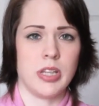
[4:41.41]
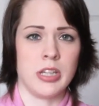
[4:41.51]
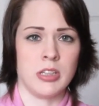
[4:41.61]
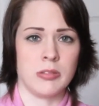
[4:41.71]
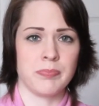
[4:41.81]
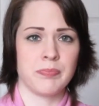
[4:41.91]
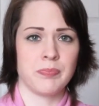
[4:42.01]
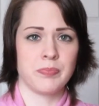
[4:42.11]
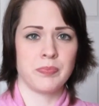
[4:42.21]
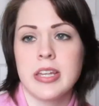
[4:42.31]
Yeah.
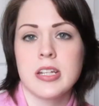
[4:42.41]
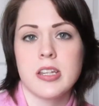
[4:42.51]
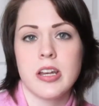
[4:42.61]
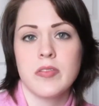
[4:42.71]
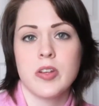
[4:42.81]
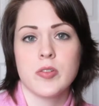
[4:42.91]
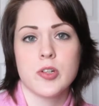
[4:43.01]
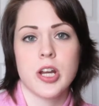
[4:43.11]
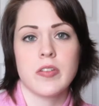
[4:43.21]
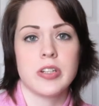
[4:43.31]
Yes, I've
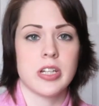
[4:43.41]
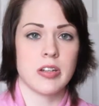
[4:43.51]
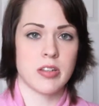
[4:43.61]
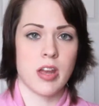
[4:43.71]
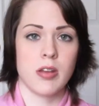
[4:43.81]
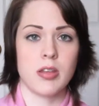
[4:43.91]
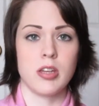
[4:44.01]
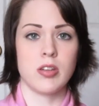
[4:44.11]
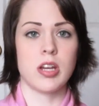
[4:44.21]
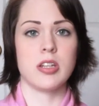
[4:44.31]
never traveled outside of the
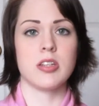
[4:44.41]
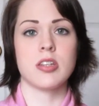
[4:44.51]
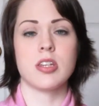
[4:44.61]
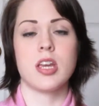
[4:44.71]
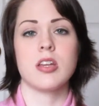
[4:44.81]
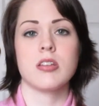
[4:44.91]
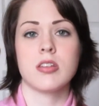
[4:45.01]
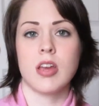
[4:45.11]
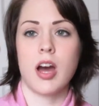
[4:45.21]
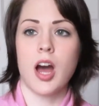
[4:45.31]
United
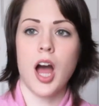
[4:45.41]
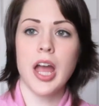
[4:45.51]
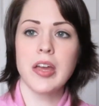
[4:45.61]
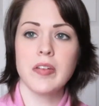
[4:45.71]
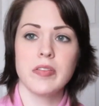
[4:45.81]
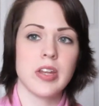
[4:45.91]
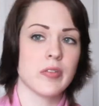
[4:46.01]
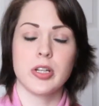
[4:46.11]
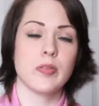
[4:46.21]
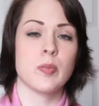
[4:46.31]
States. I've
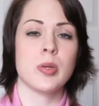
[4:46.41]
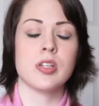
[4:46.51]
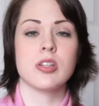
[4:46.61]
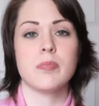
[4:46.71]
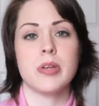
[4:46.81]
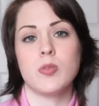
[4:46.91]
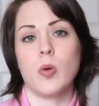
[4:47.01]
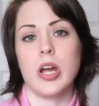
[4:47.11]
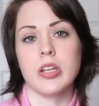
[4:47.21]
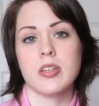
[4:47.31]
never even been to the
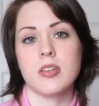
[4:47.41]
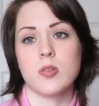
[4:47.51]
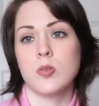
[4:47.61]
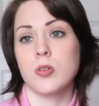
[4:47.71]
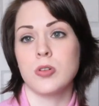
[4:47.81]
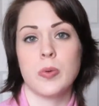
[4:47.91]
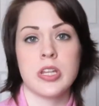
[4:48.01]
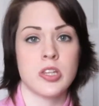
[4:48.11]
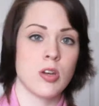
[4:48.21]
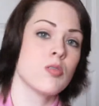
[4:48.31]
Midwest or the
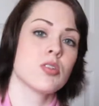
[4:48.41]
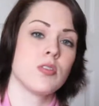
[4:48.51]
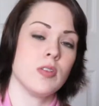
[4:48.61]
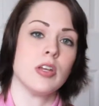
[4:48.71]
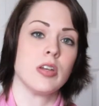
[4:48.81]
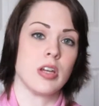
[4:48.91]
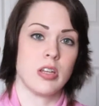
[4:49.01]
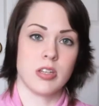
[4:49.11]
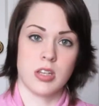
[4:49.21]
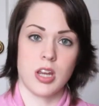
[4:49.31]
West Coast of the
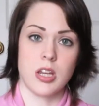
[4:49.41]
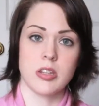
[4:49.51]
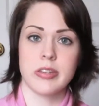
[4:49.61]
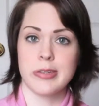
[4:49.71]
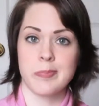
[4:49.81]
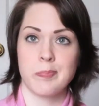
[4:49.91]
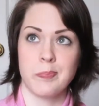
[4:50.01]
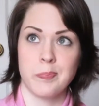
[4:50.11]
United States.